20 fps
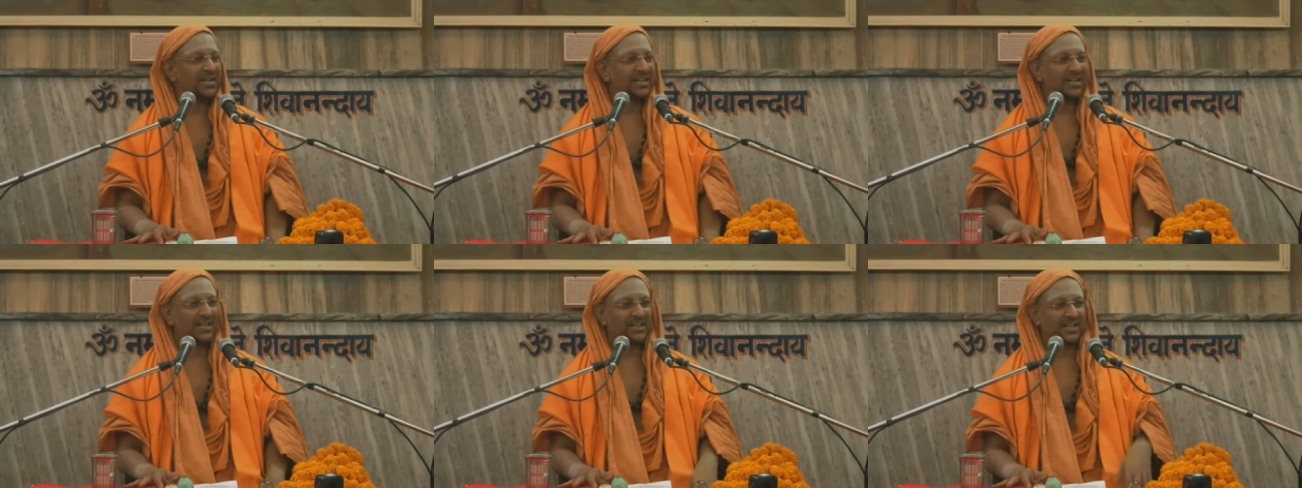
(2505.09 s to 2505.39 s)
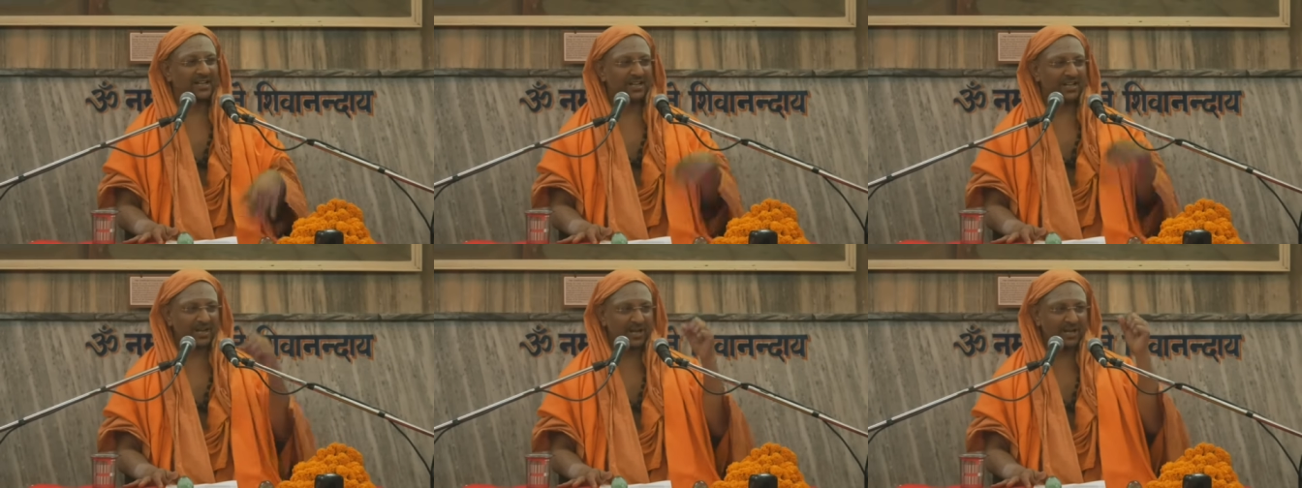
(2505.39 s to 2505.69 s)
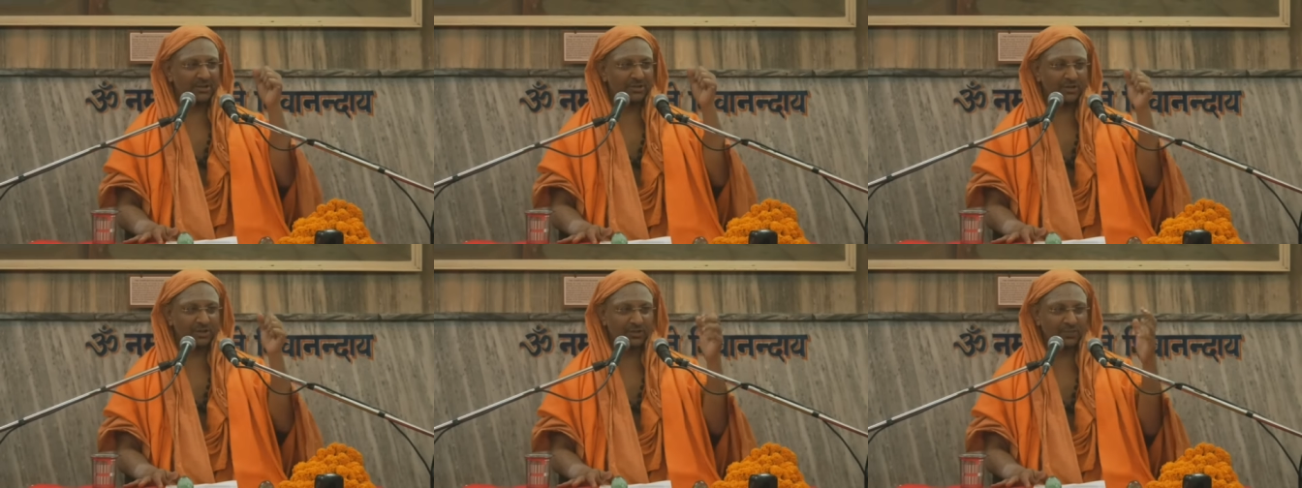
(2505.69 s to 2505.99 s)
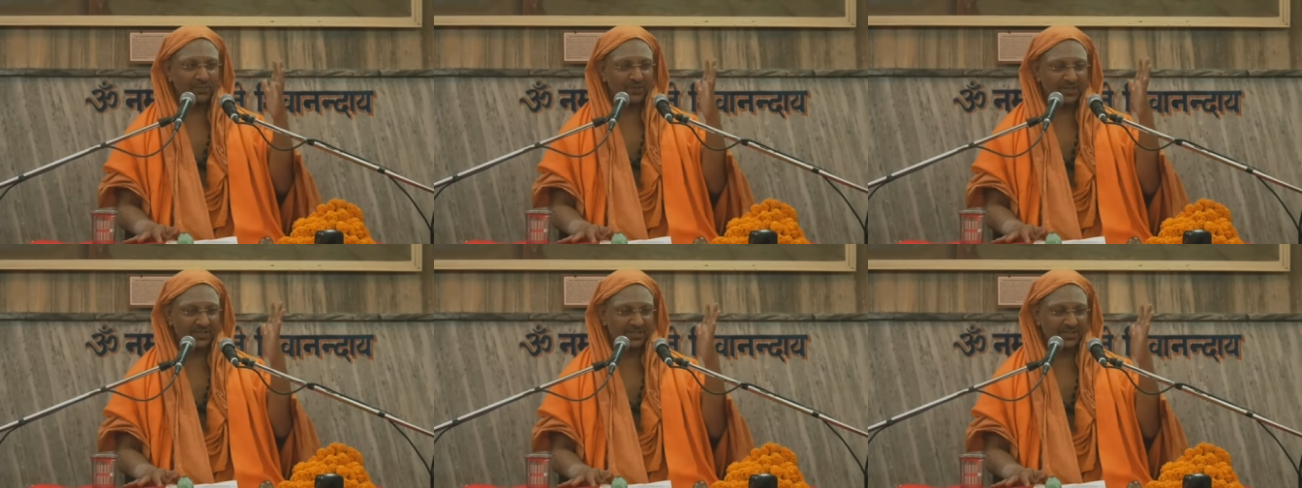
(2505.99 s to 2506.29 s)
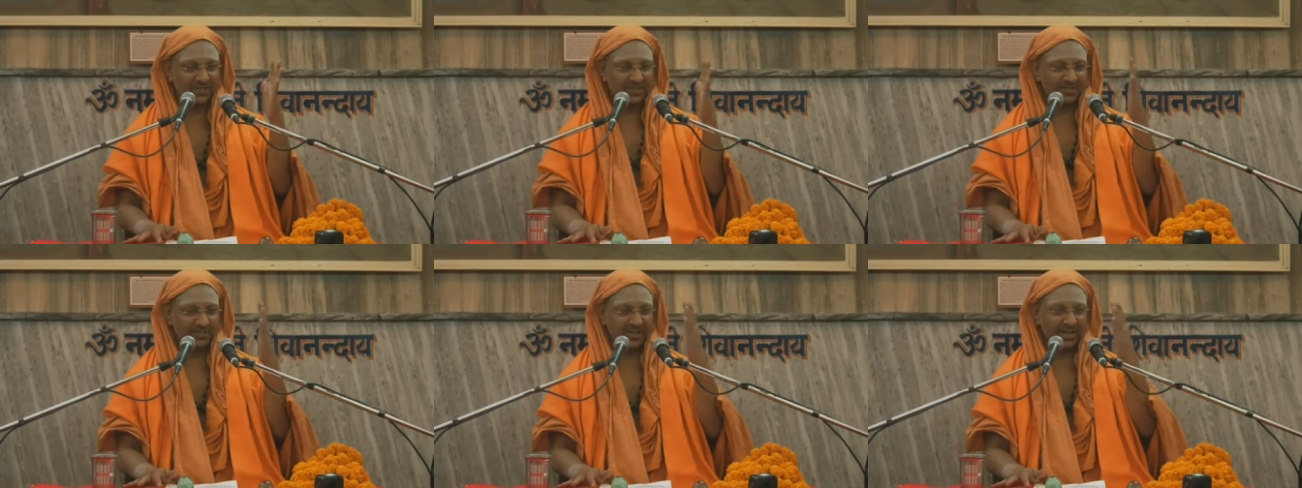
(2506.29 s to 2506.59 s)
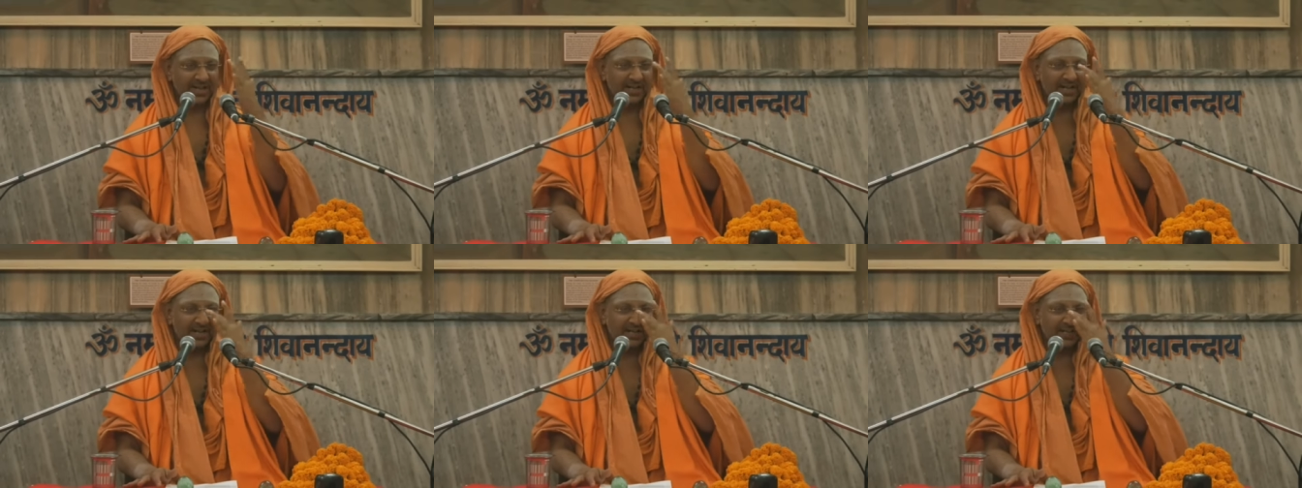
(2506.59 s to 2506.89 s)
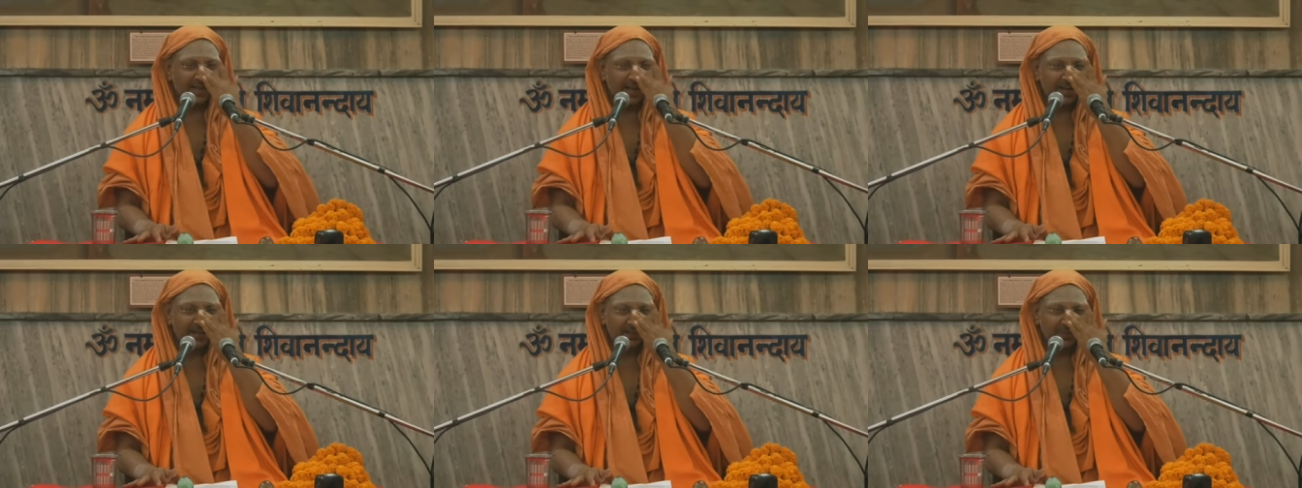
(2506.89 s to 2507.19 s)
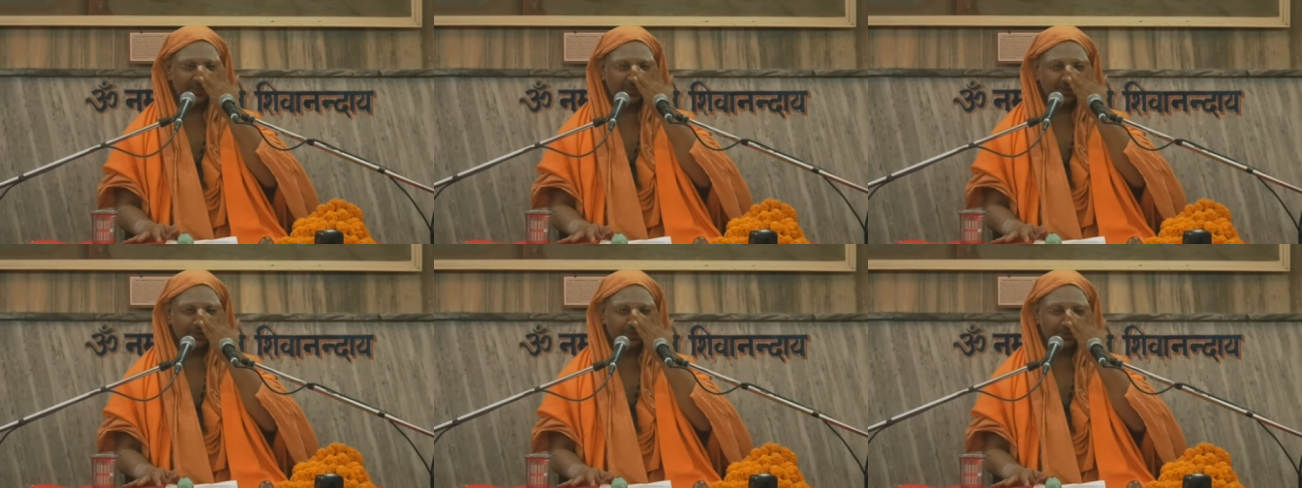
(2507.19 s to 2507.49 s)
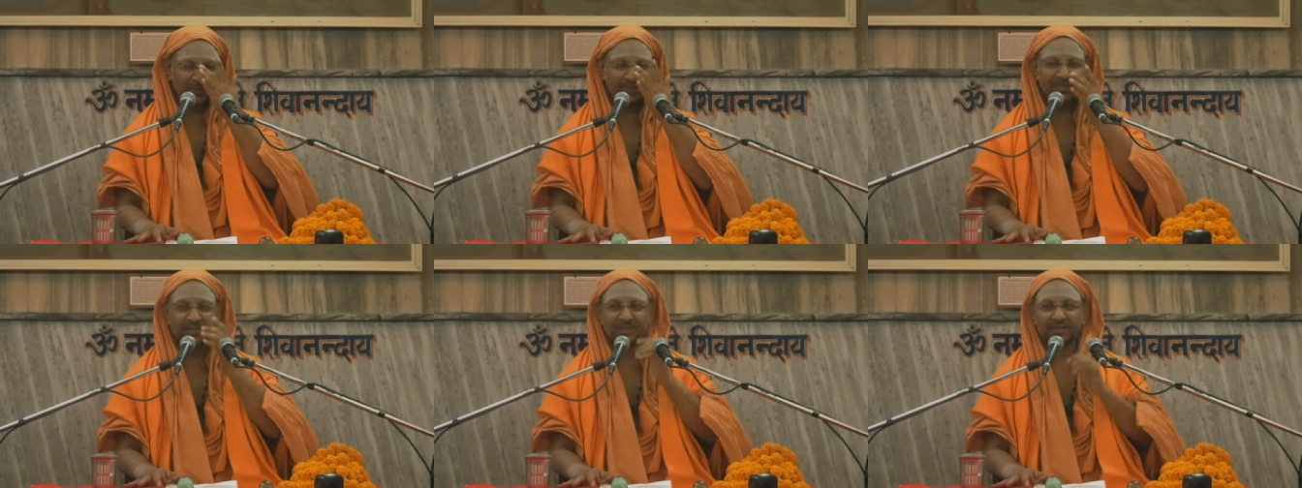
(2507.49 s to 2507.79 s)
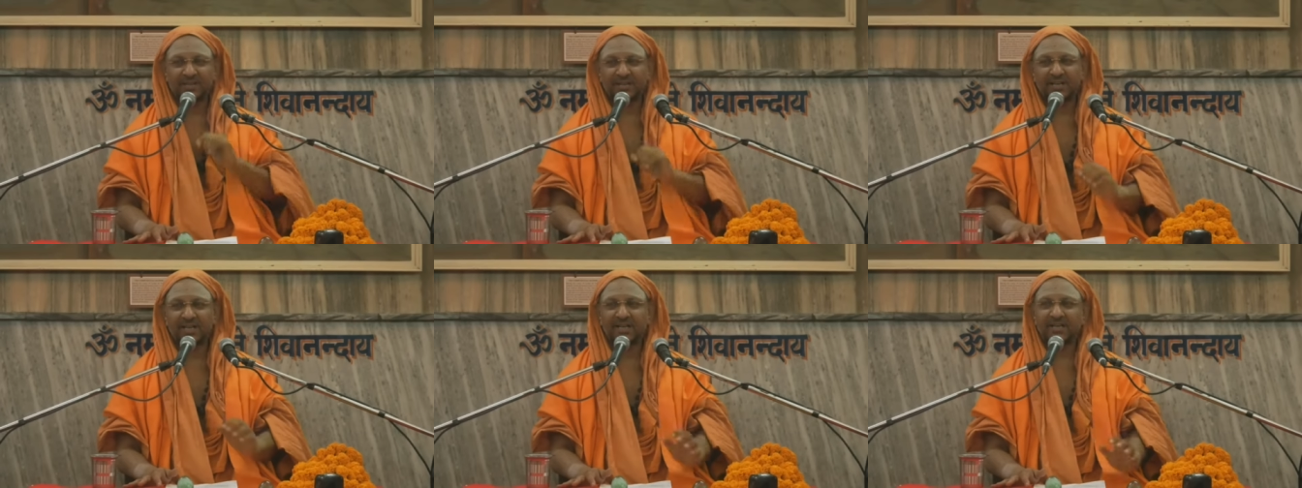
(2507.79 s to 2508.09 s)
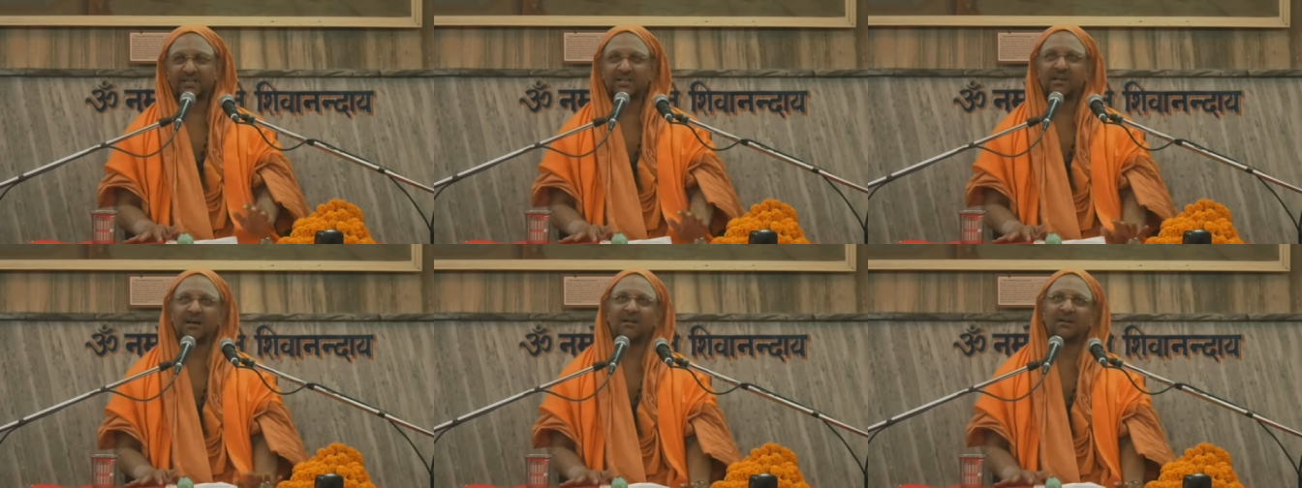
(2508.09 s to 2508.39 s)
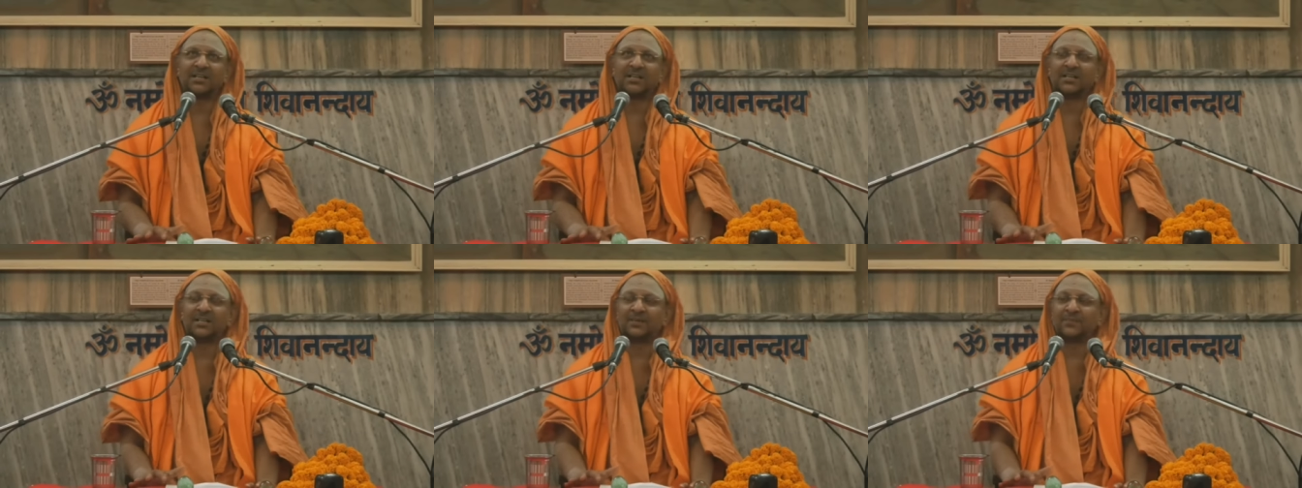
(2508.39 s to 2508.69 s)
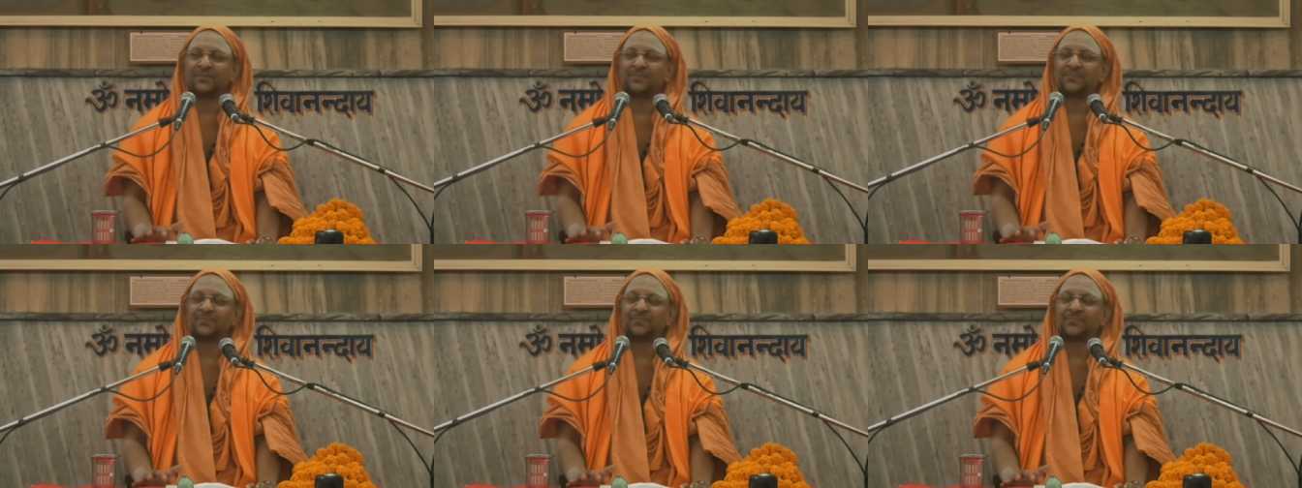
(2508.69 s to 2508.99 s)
A realized person, an enlightened being, a jnani,